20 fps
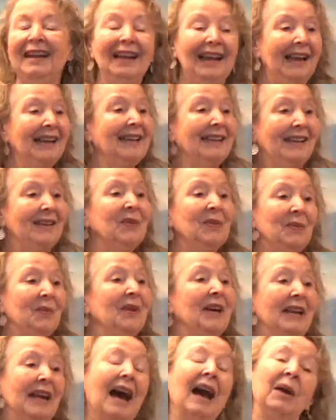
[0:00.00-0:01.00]
And guess
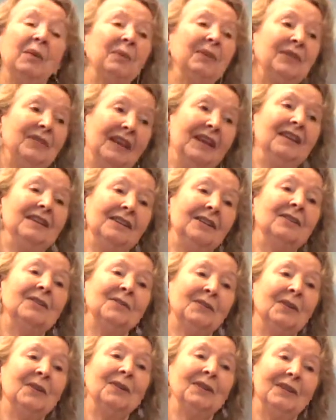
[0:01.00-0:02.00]
what? I was eight
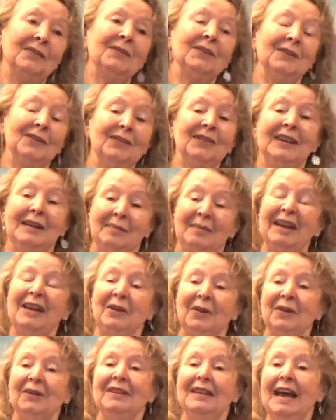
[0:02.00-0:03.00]
years old the first time I
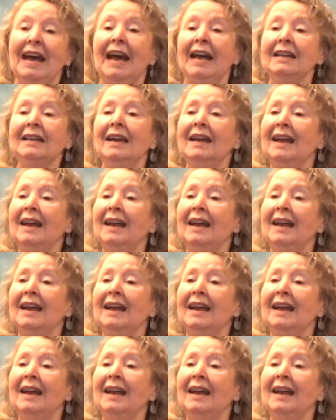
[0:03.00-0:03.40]
heard that.